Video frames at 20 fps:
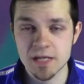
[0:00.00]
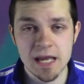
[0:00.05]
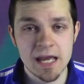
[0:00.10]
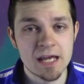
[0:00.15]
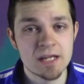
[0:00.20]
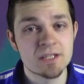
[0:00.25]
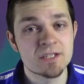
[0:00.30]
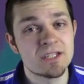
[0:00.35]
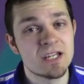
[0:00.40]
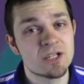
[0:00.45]

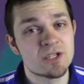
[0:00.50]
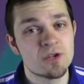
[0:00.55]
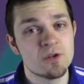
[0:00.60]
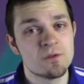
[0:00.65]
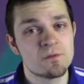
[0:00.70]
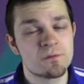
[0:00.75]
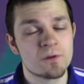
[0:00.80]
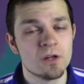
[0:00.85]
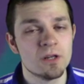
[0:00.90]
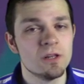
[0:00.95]
and stay tuned
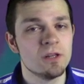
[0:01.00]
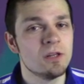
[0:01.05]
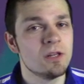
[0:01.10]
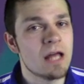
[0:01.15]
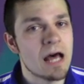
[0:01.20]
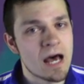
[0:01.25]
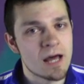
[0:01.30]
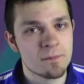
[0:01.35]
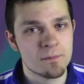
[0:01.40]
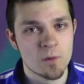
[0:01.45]
for a
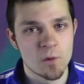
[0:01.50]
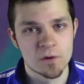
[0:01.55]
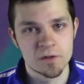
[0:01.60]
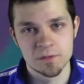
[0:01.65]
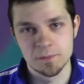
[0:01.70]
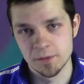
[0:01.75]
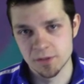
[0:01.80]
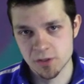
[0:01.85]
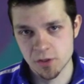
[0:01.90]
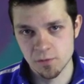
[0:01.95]
lot more
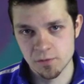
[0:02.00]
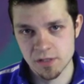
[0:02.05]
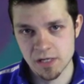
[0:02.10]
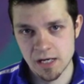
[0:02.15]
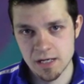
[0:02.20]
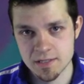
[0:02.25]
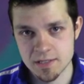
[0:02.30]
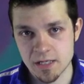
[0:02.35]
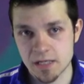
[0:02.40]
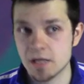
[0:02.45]
Splatoon
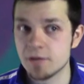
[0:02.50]
content.